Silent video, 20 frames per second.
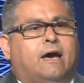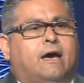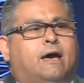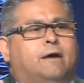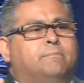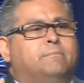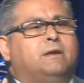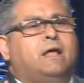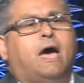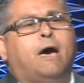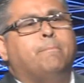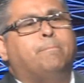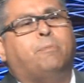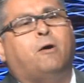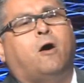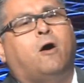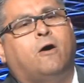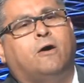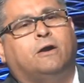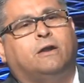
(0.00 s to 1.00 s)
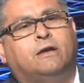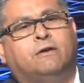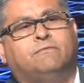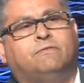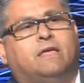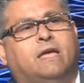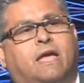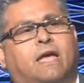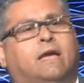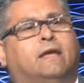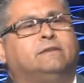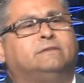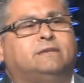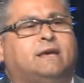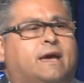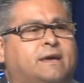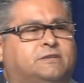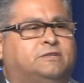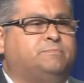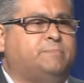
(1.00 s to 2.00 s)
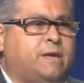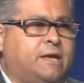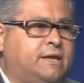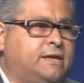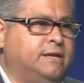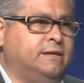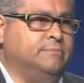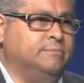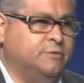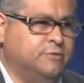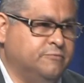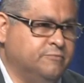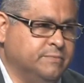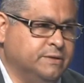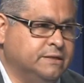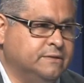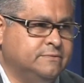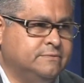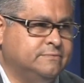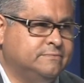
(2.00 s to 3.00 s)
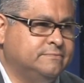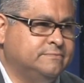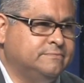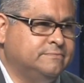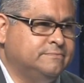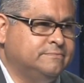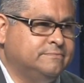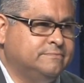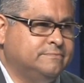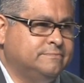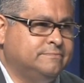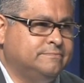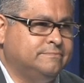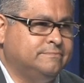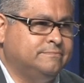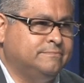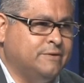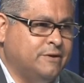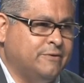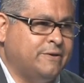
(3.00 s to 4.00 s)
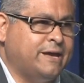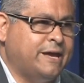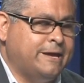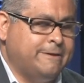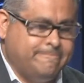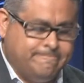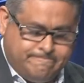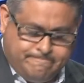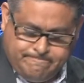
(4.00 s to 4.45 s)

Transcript: I'm not part of the anti-spanking movement, okay?